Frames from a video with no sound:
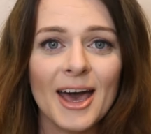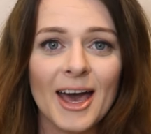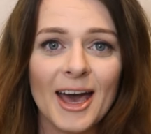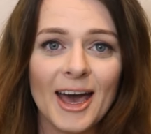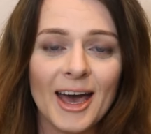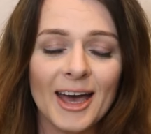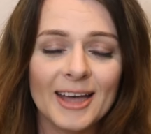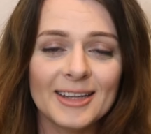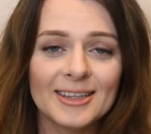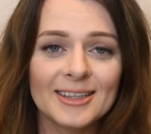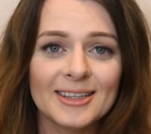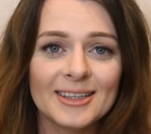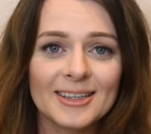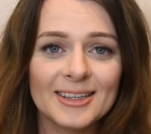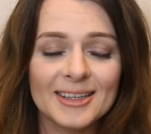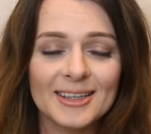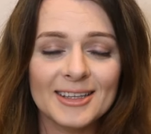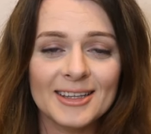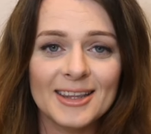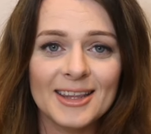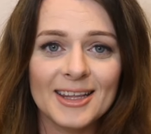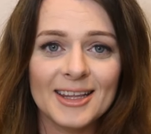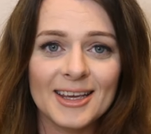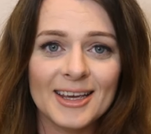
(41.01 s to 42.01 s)
And
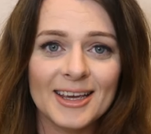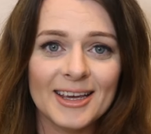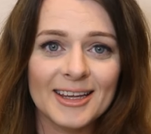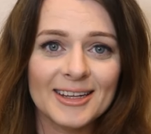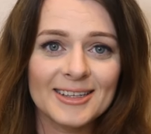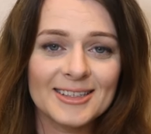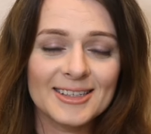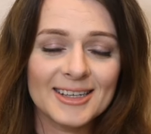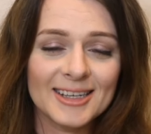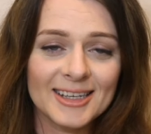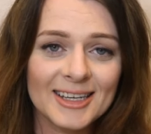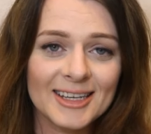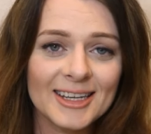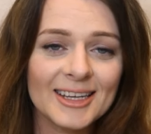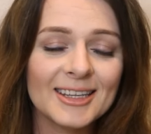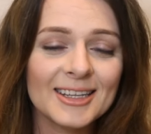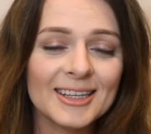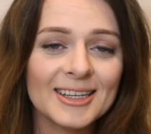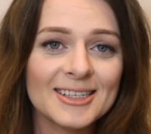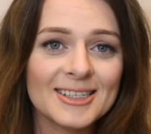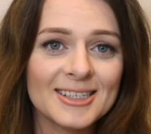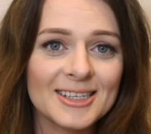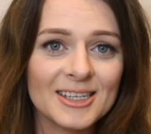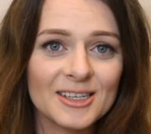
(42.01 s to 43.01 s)
the technique
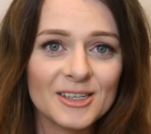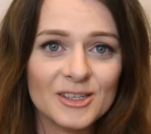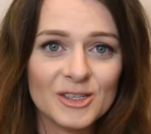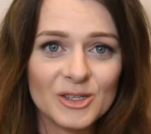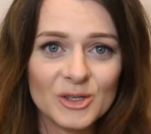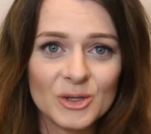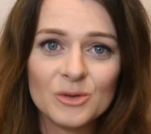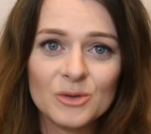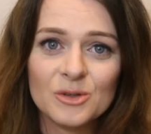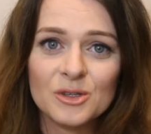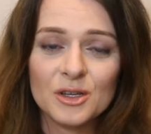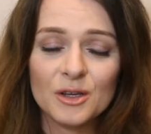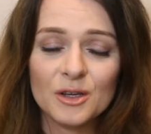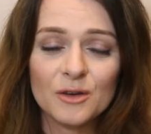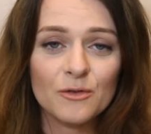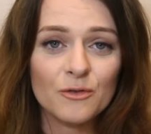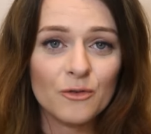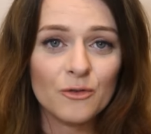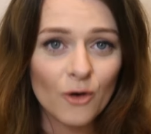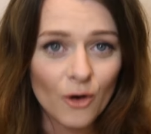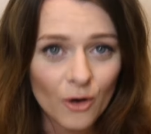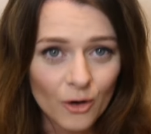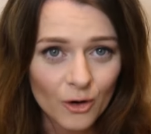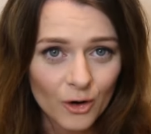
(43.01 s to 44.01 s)
that she's using
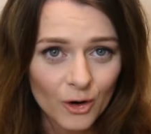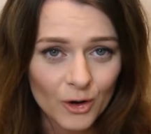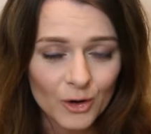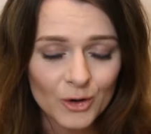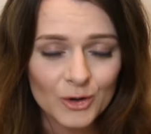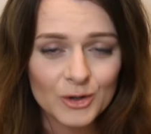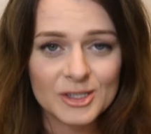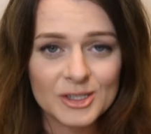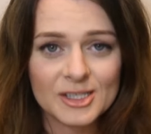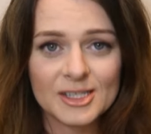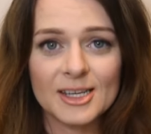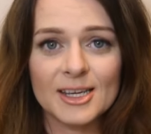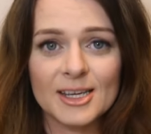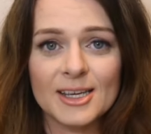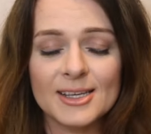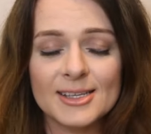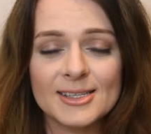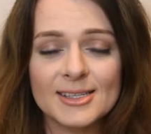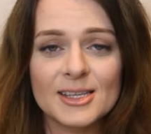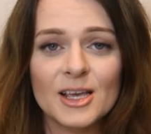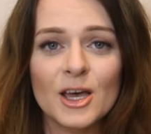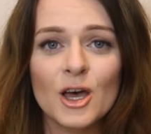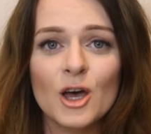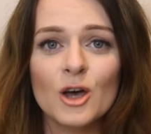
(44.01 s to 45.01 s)
for clothes
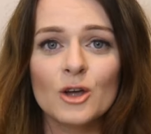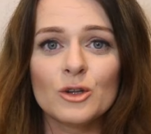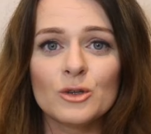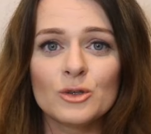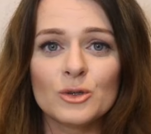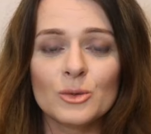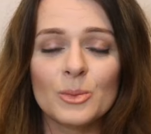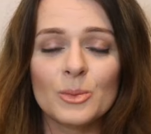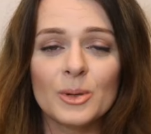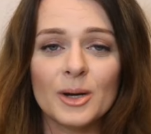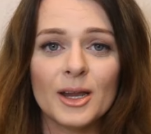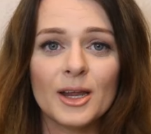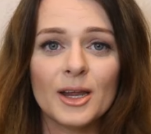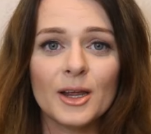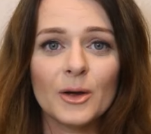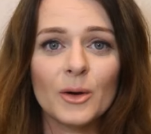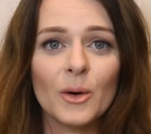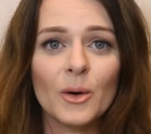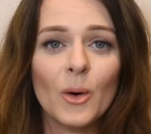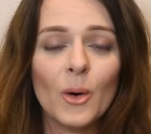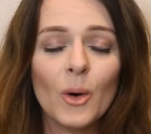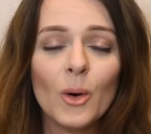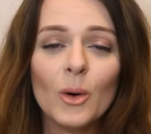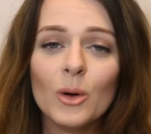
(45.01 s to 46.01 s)
is to bring
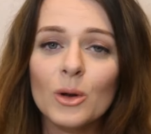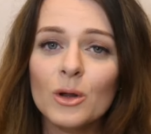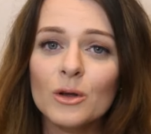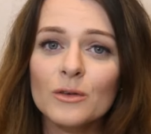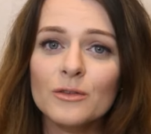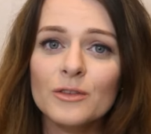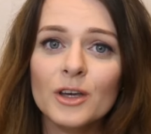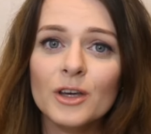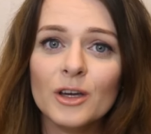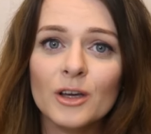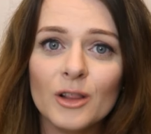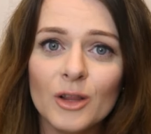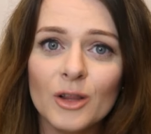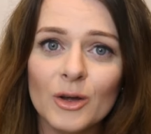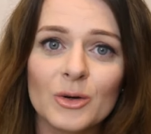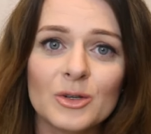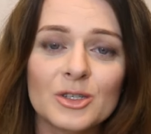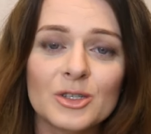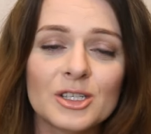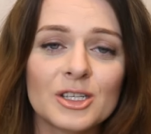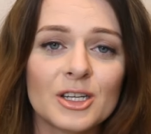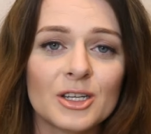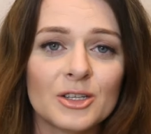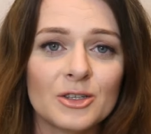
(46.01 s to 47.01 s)
all of the
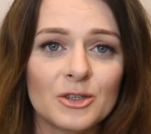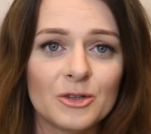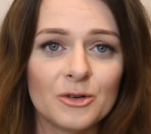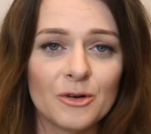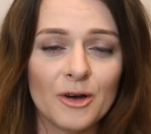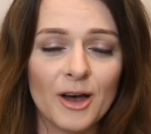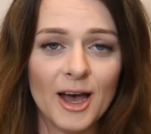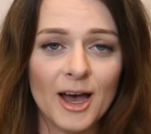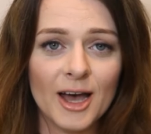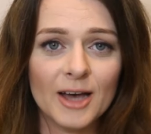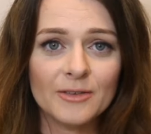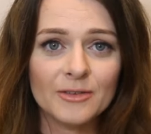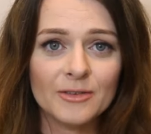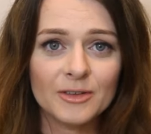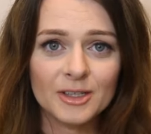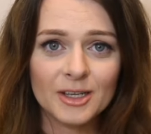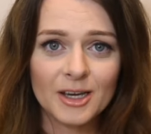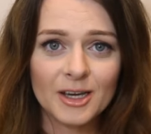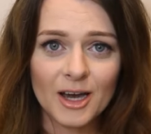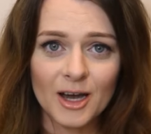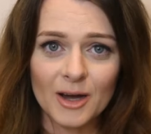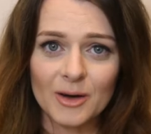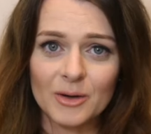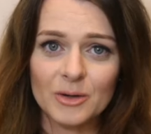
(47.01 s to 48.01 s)
clothes that you have in the
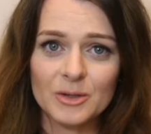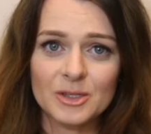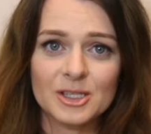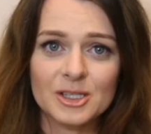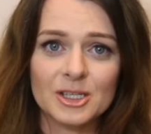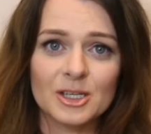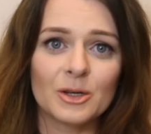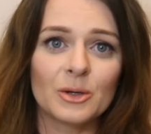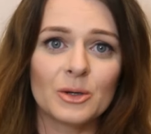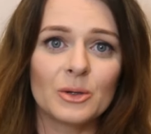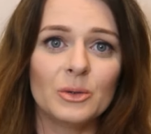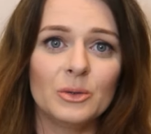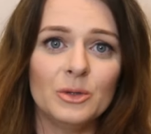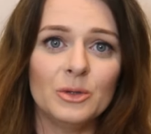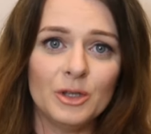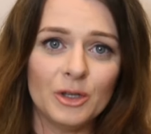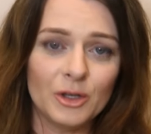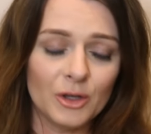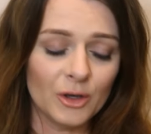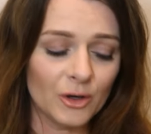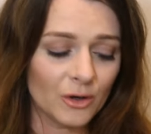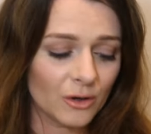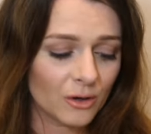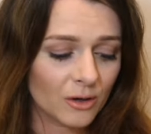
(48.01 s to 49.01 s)
house,
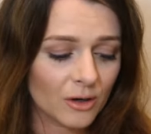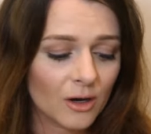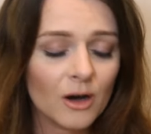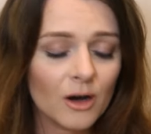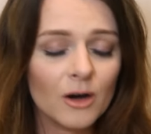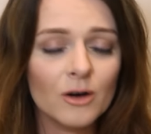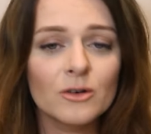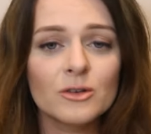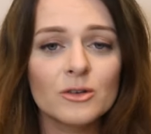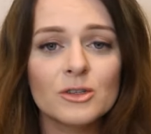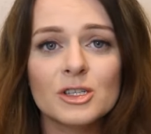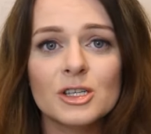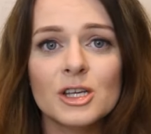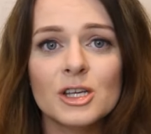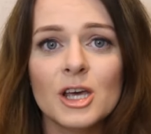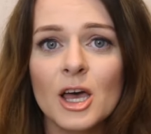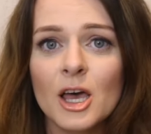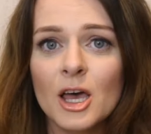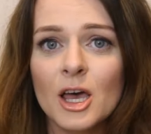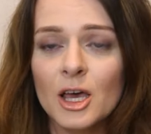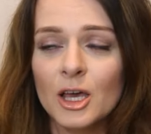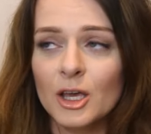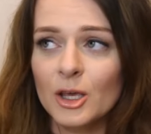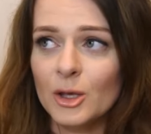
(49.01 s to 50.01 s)
including your coats,
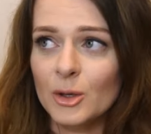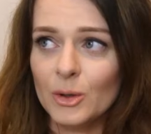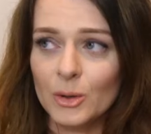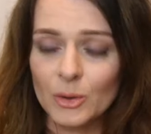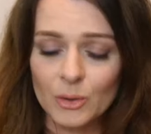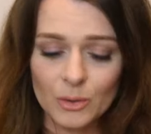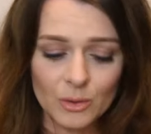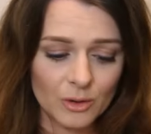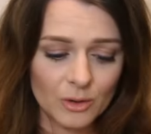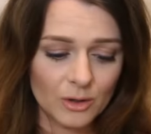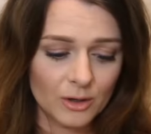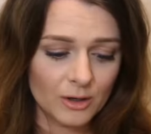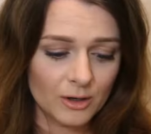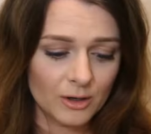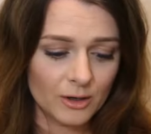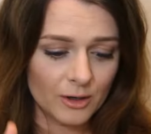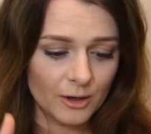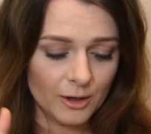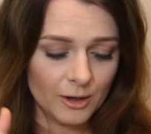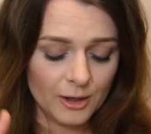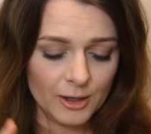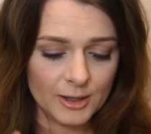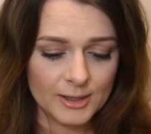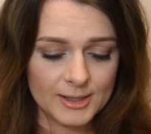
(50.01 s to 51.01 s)

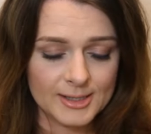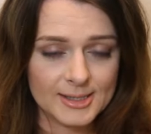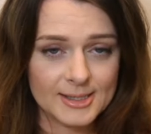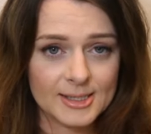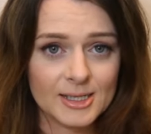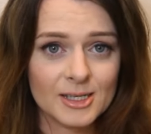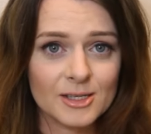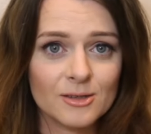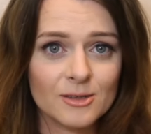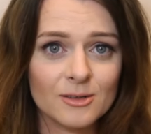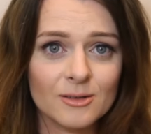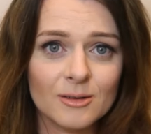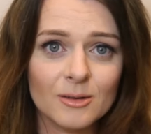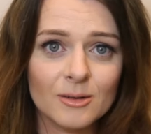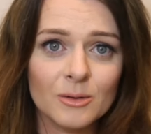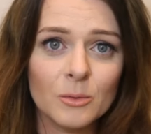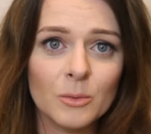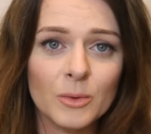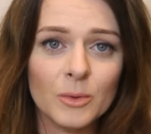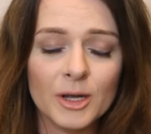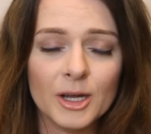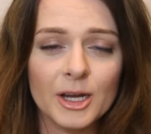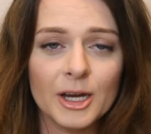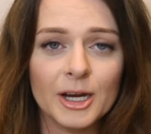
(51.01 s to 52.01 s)
your seasonal
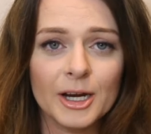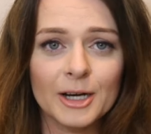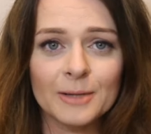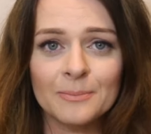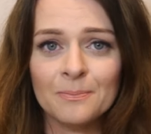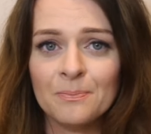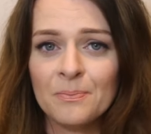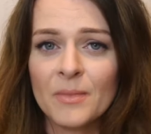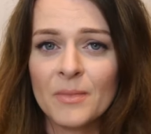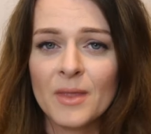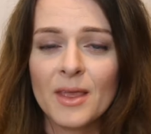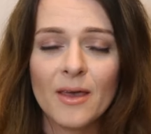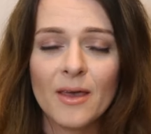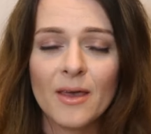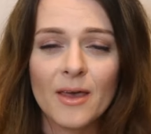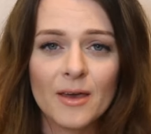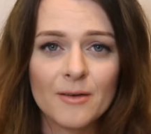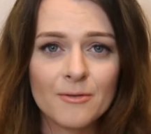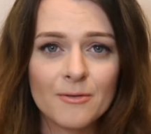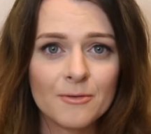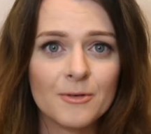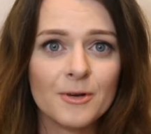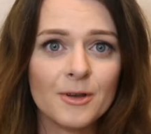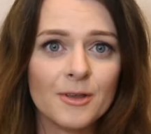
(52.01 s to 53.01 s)
wear,
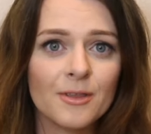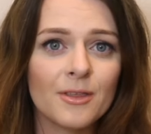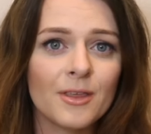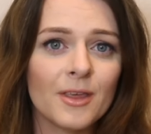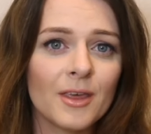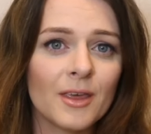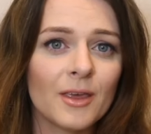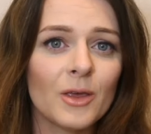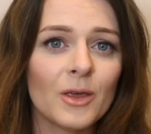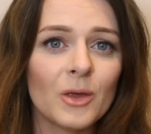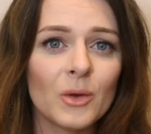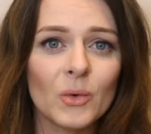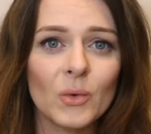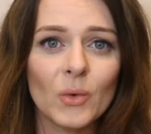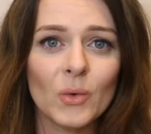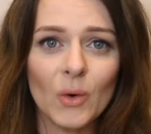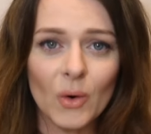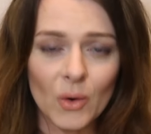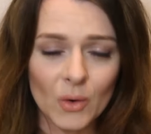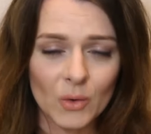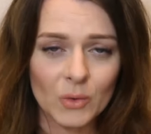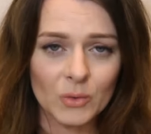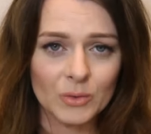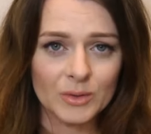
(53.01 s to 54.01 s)
everything you
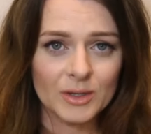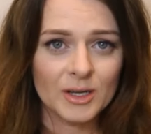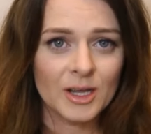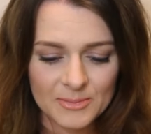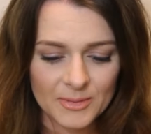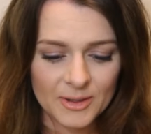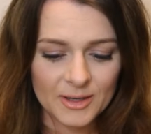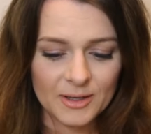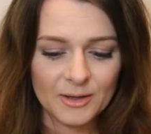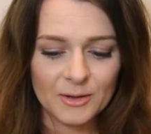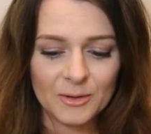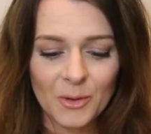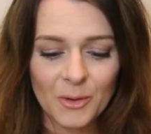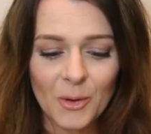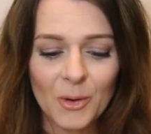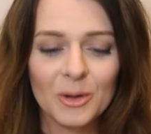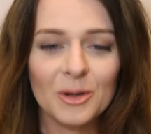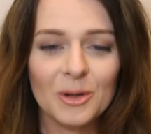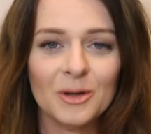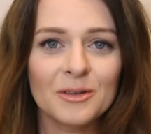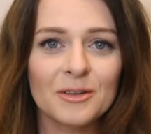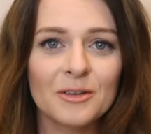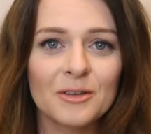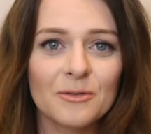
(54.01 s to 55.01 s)
own, spread it
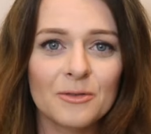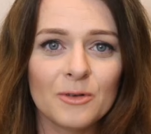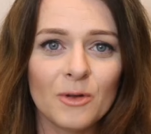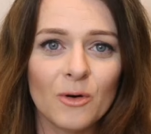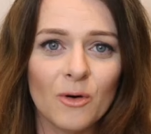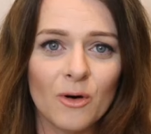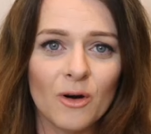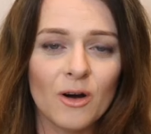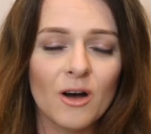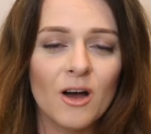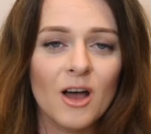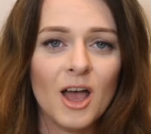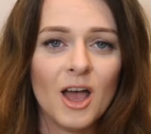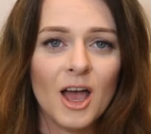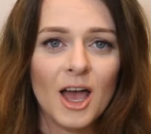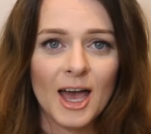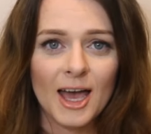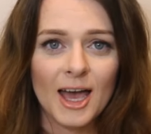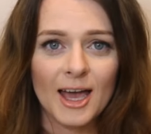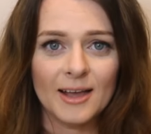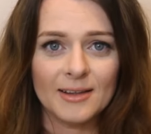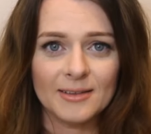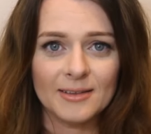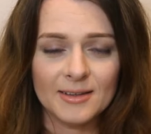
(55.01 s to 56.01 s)
all on the floor,
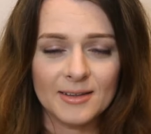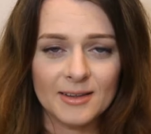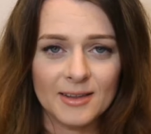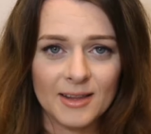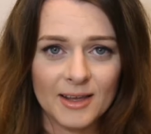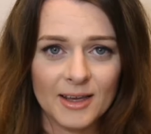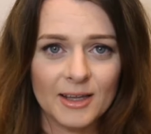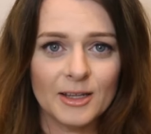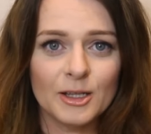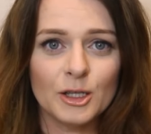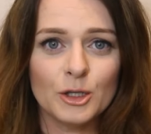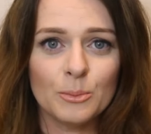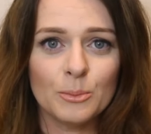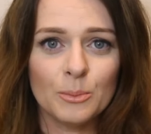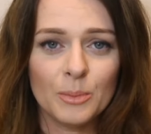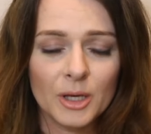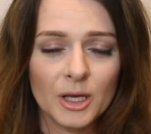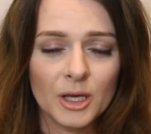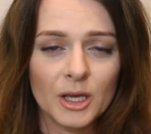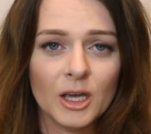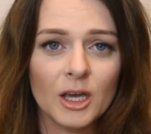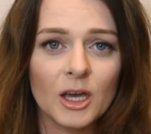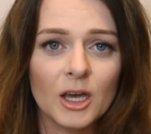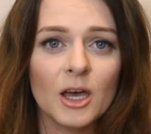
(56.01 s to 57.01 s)
and then
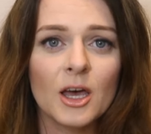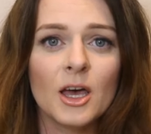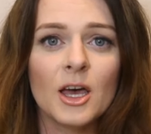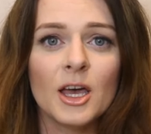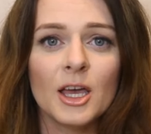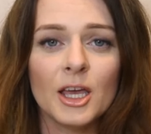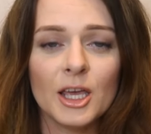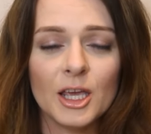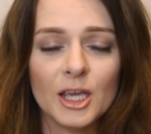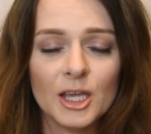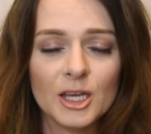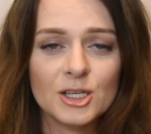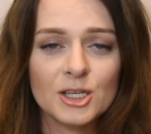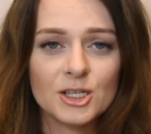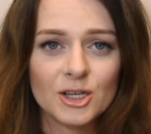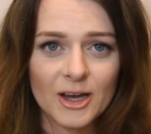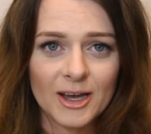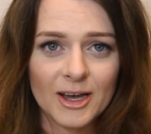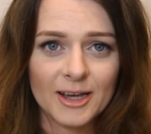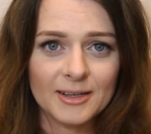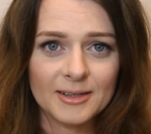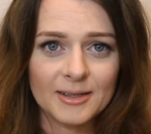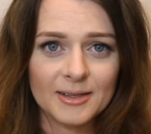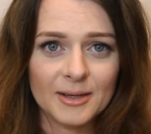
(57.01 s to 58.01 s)
pick each
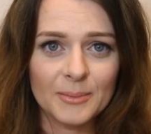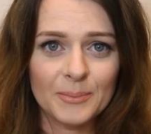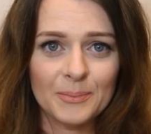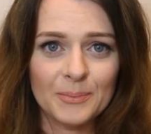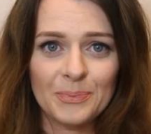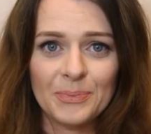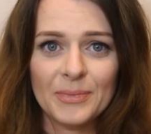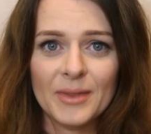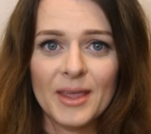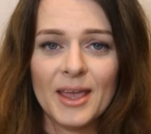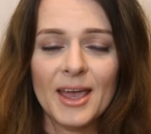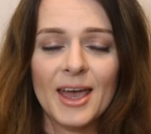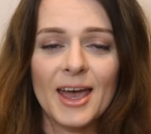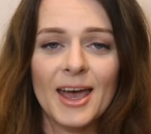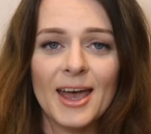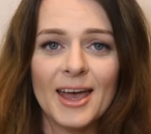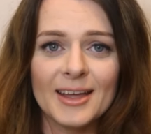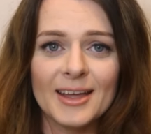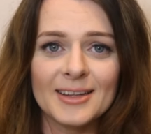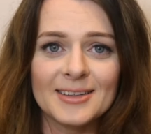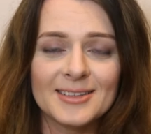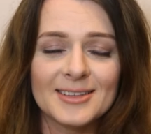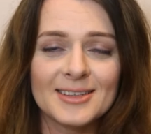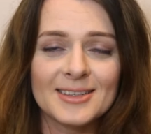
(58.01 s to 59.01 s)
item
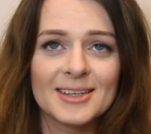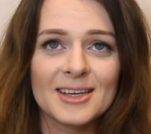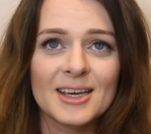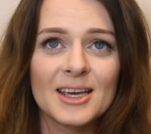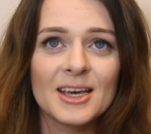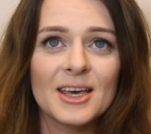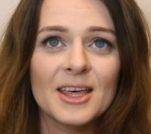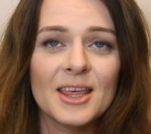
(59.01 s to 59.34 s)
and